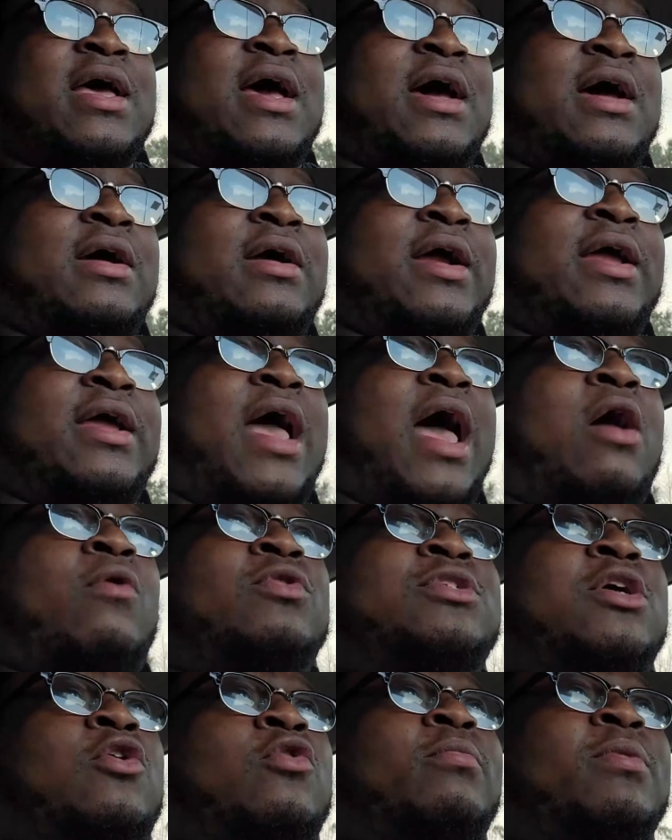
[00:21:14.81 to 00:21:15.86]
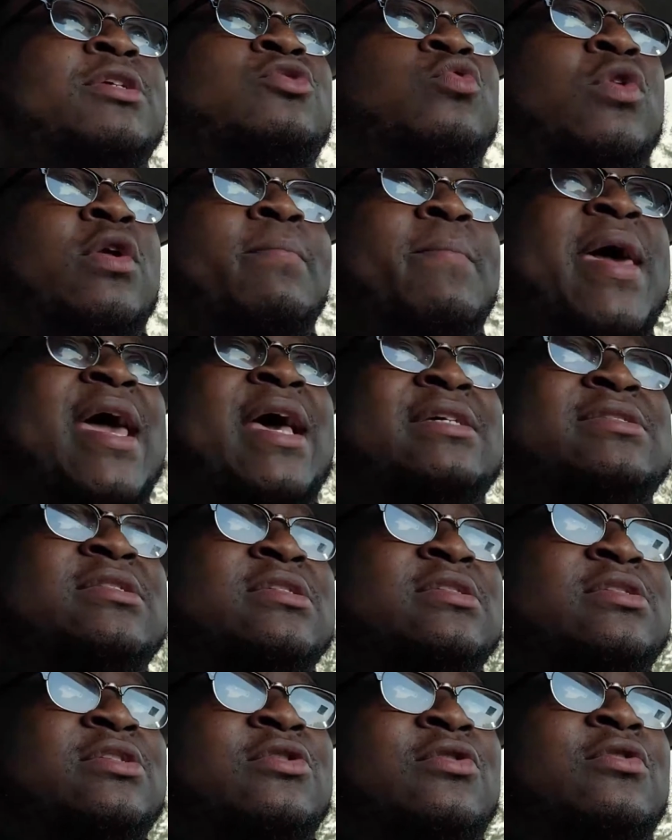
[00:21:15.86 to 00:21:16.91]
All right, I was homeless with a
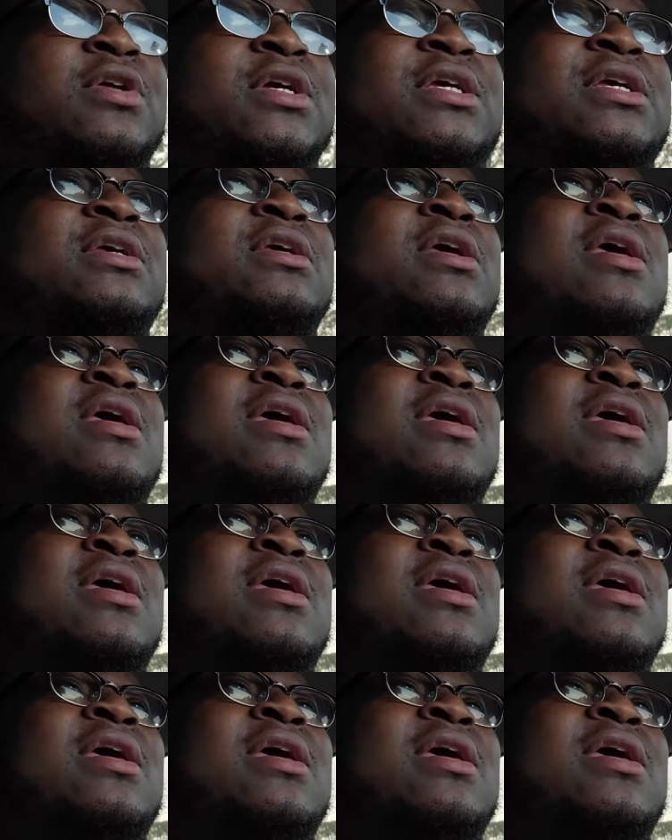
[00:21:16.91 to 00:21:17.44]
master's degree